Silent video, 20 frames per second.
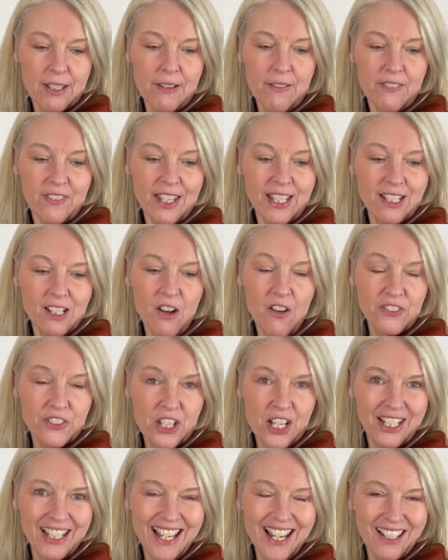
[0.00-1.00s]
They are
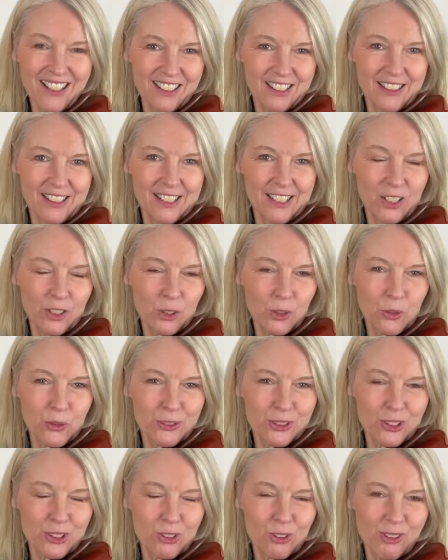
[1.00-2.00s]
diagonally across
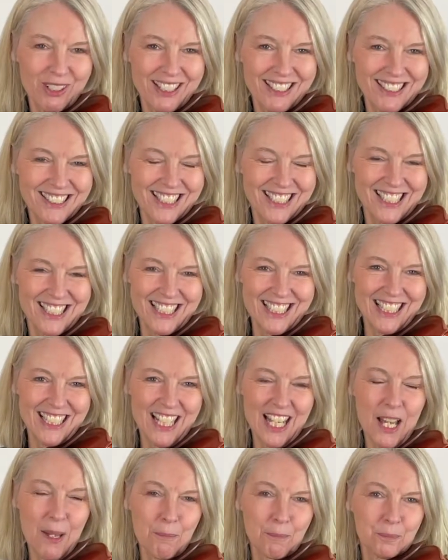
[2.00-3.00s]
the strings. Can you see
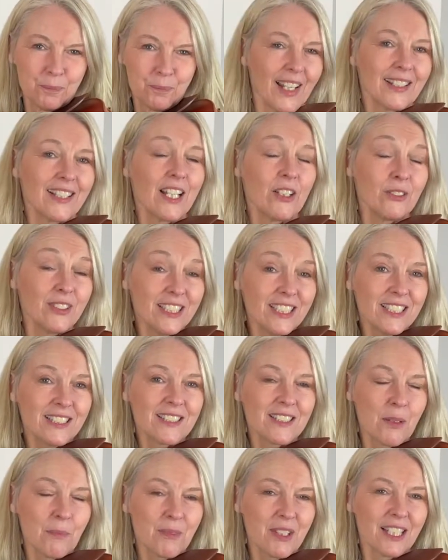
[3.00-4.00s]
that? Now this is
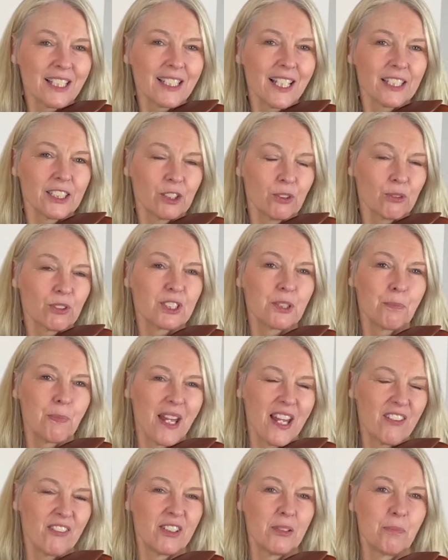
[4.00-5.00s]
something that you want to
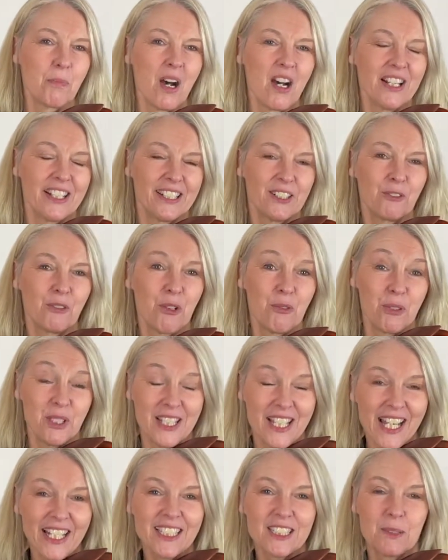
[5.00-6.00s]
bear in mind when we
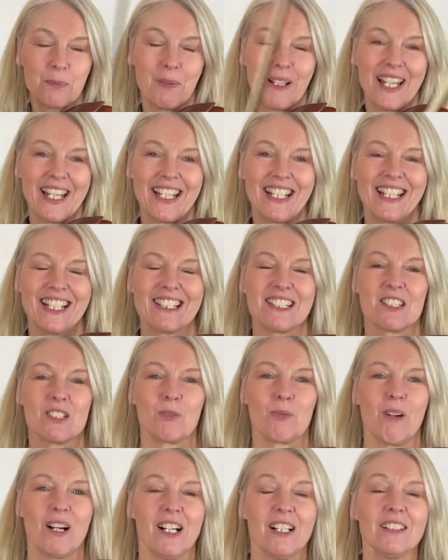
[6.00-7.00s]
next play this as
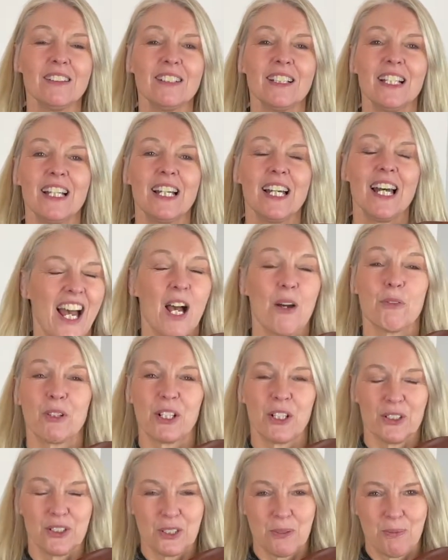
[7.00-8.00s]
well. And we're
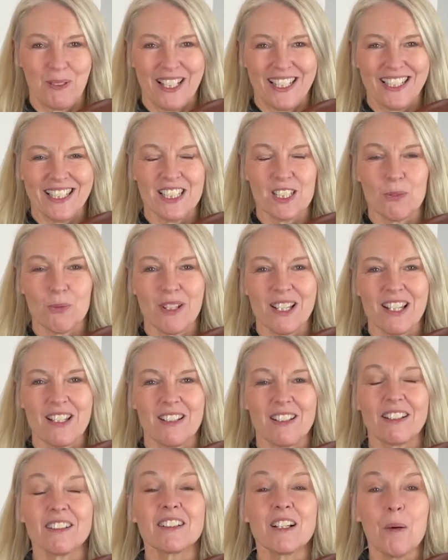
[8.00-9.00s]
going to play this with an
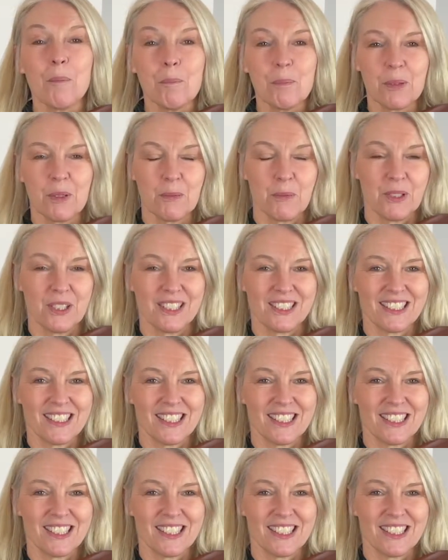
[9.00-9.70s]
accompaniment.